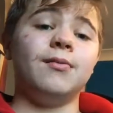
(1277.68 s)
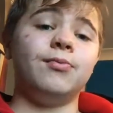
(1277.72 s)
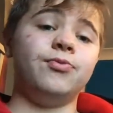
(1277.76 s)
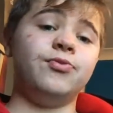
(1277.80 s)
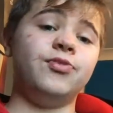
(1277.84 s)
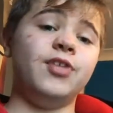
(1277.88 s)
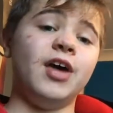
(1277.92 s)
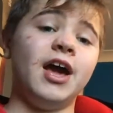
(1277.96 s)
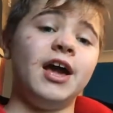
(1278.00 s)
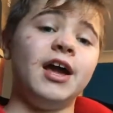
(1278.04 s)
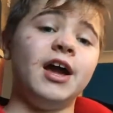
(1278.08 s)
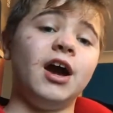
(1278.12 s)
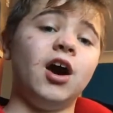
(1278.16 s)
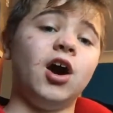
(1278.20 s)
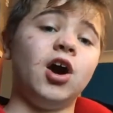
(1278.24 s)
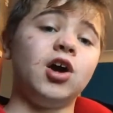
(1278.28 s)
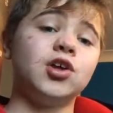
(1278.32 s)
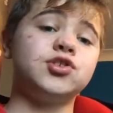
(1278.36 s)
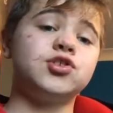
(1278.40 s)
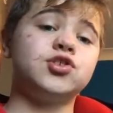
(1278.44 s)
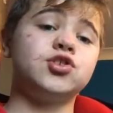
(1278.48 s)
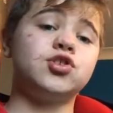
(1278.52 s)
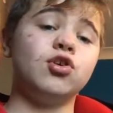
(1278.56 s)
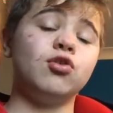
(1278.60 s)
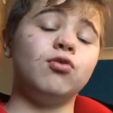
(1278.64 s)
They
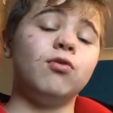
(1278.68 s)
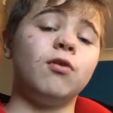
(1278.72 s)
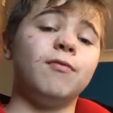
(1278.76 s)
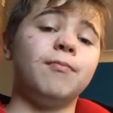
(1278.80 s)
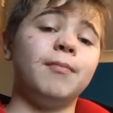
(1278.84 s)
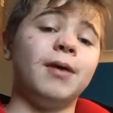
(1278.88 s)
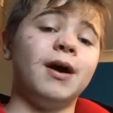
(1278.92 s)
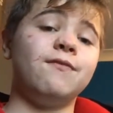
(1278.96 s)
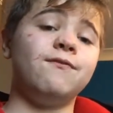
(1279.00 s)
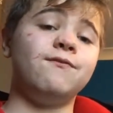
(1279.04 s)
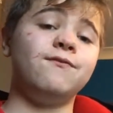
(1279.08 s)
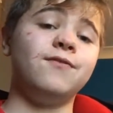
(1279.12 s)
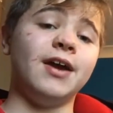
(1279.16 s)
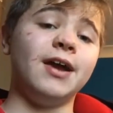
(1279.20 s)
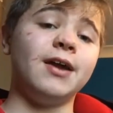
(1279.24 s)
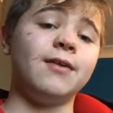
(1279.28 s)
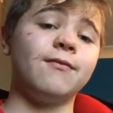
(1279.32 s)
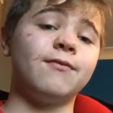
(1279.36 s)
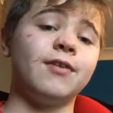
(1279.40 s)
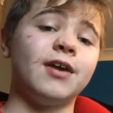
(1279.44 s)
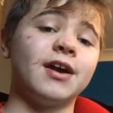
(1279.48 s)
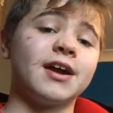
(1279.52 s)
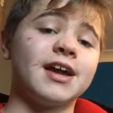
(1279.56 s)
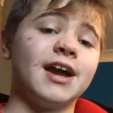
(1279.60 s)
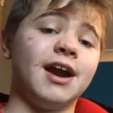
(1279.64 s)
are two of my
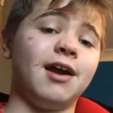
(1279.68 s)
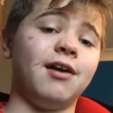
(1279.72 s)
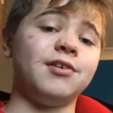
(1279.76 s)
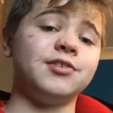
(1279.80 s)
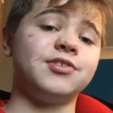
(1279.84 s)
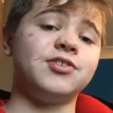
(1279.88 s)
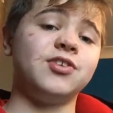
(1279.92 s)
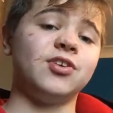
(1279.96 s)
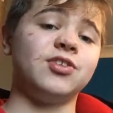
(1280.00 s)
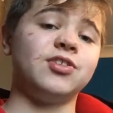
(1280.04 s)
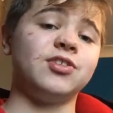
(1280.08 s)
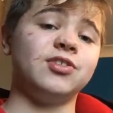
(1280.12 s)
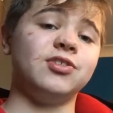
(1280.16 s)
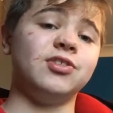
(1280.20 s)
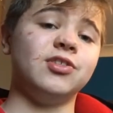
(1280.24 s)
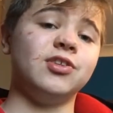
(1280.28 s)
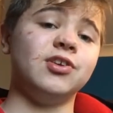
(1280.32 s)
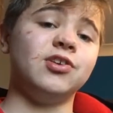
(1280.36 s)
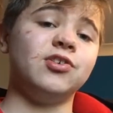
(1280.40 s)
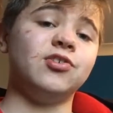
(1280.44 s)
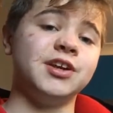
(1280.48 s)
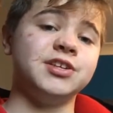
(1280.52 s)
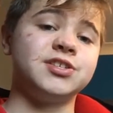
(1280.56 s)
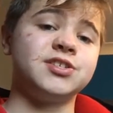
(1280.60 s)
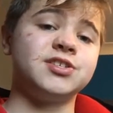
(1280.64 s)
favourite characters in
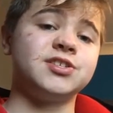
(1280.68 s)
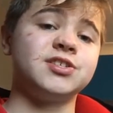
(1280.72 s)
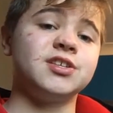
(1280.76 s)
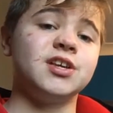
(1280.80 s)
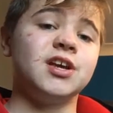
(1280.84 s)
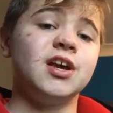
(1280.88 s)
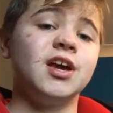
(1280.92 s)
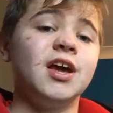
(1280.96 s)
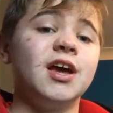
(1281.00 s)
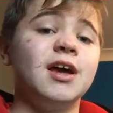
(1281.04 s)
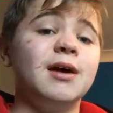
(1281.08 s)
the ice,